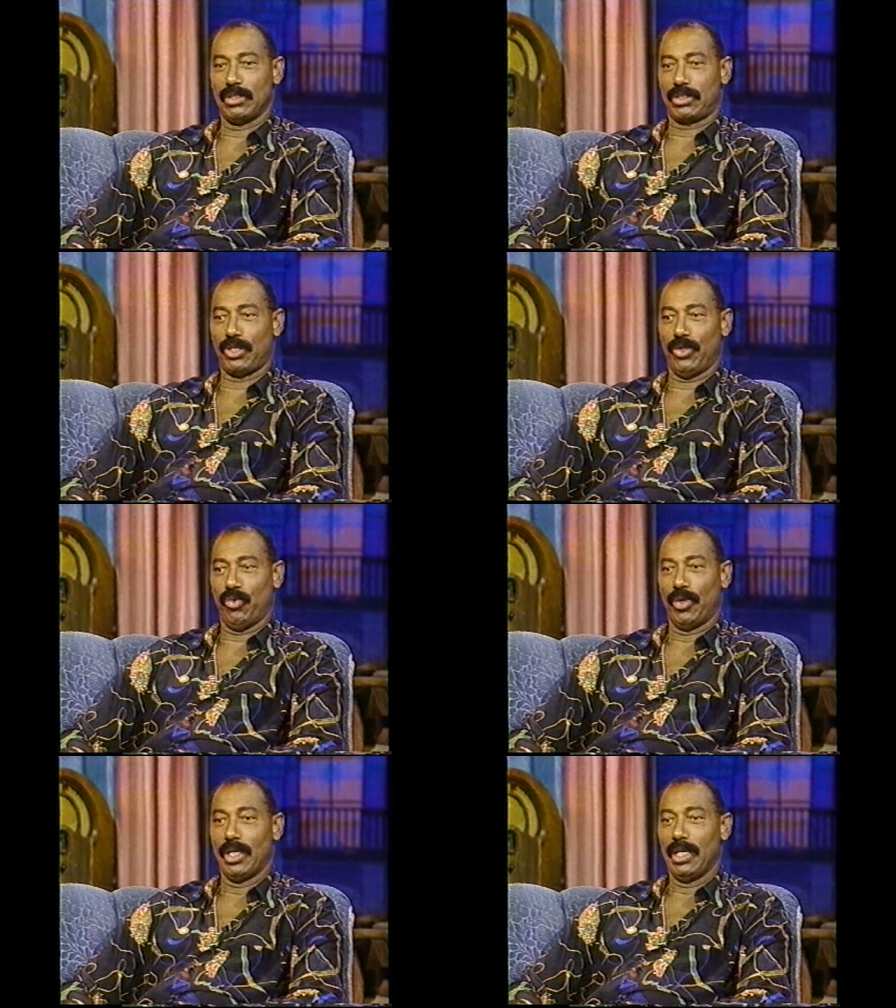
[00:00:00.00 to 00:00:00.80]

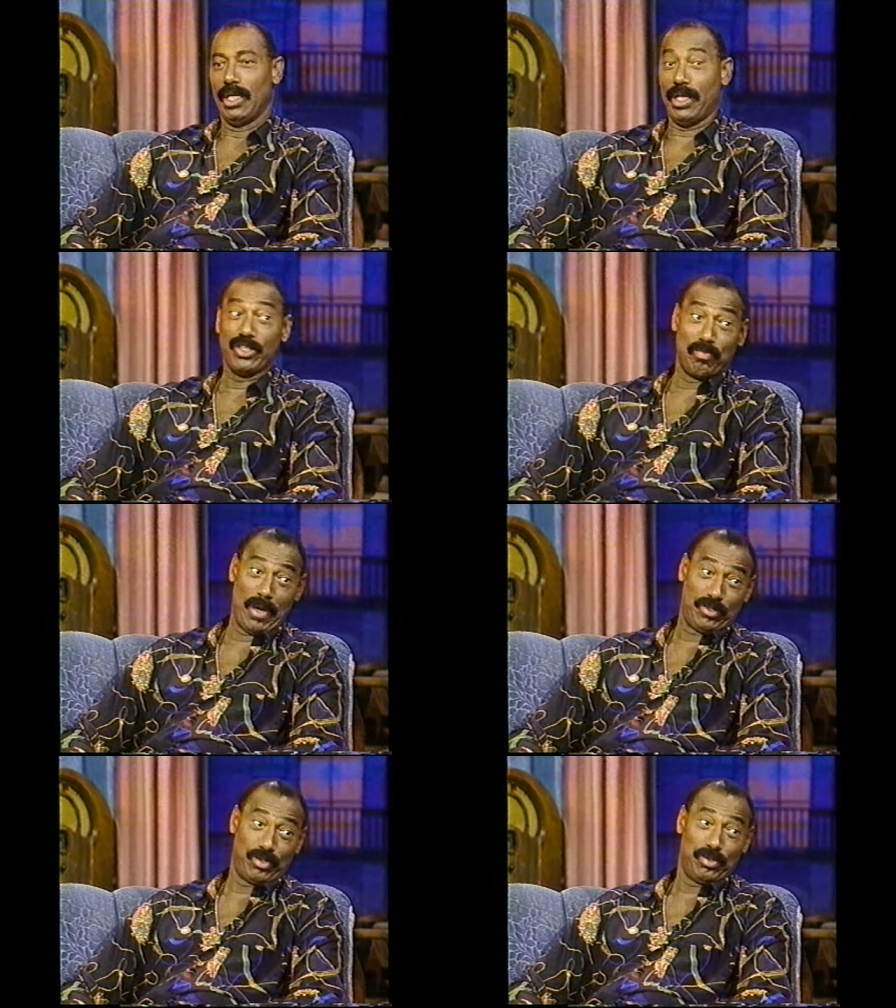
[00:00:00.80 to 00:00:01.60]
to his
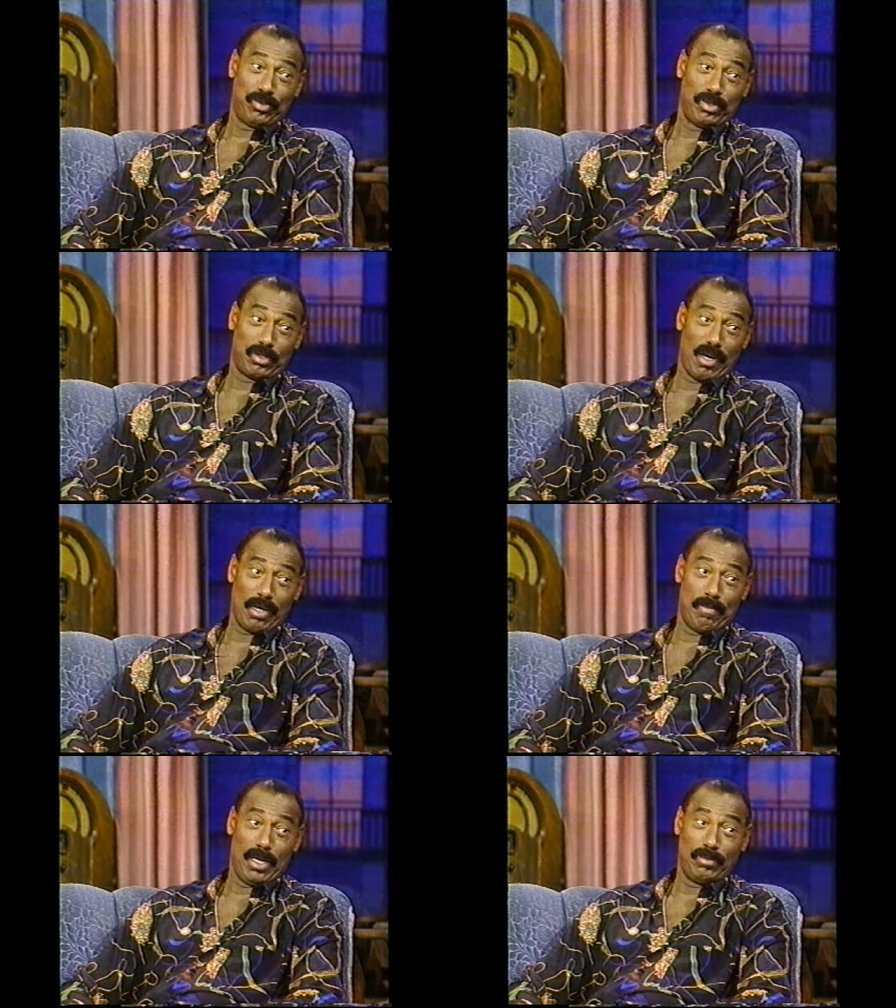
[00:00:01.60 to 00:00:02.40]
measures to talk
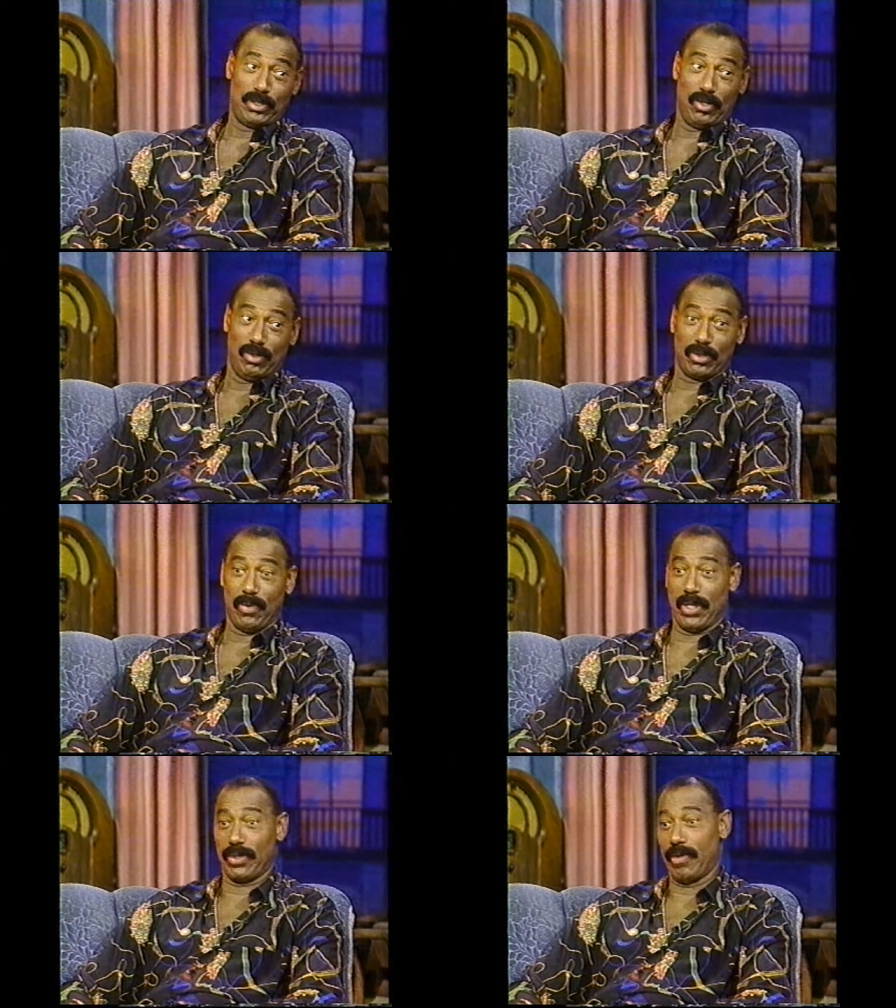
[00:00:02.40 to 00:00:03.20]
about, you know, a
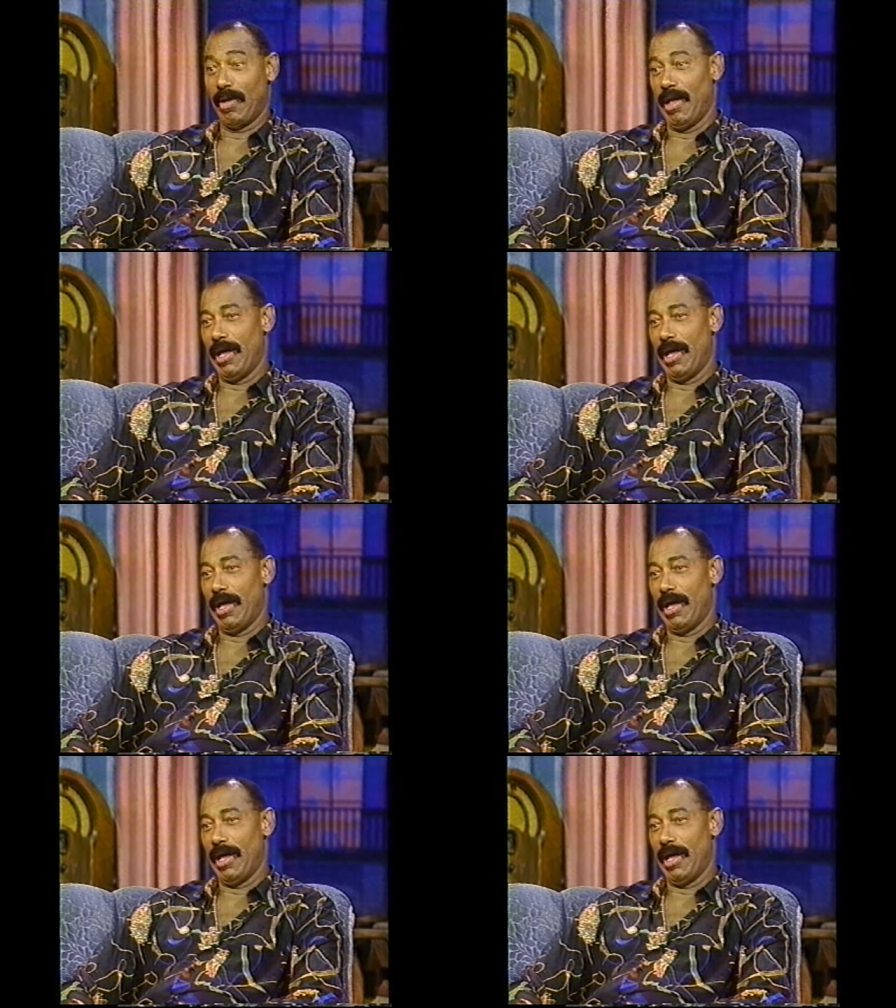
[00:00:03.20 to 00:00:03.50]
quitter.